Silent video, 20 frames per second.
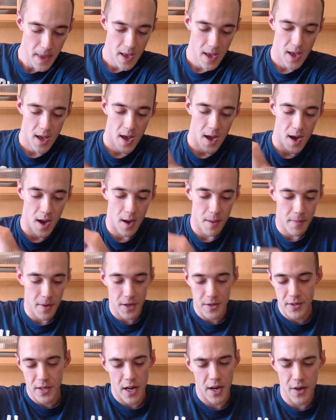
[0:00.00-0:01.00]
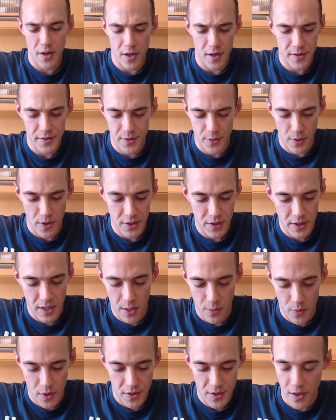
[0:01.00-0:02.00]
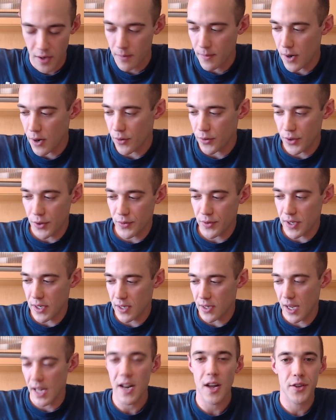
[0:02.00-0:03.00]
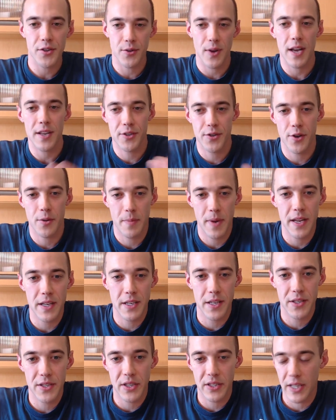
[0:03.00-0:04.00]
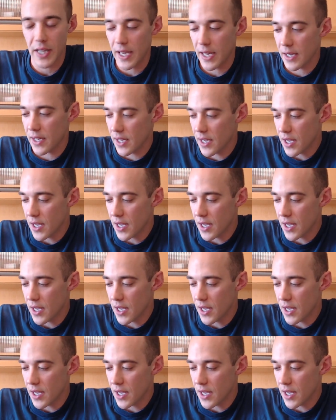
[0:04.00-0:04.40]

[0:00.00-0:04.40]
And also I just kind of want to talk about using, and also ask your opinions on